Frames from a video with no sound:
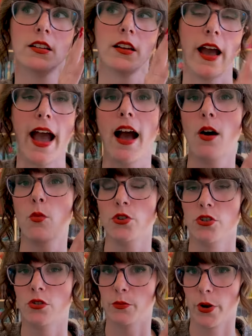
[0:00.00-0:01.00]
How would
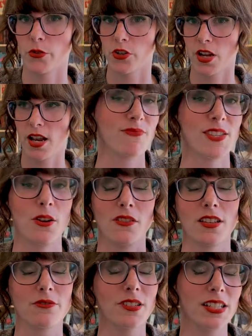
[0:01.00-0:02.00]
you approach it? So
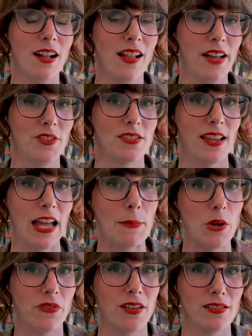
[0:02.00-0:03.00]
that's really all I have to say
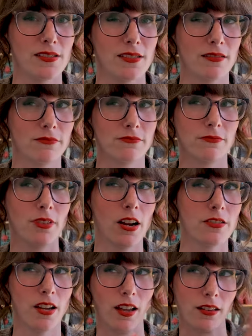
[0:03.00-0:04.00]
about this
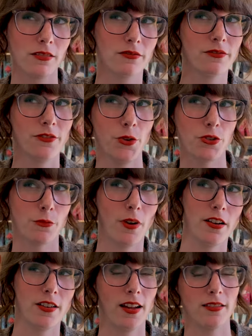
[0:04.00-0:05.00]
project, future
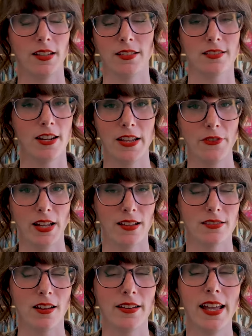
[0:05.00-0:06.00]
project, like it's not even
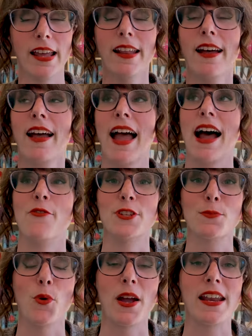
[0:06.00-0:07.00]
cast on yet at this
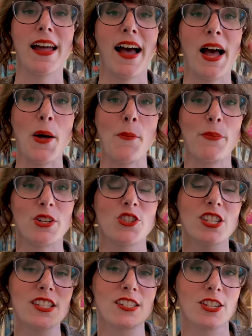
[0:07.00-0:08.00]
point, um, but
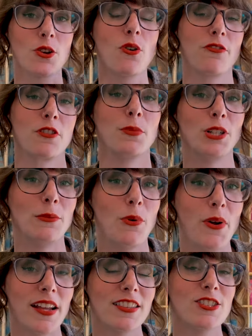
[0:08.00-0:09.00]
just to go over the bullet
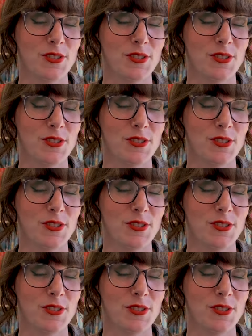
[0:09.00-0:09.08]
points.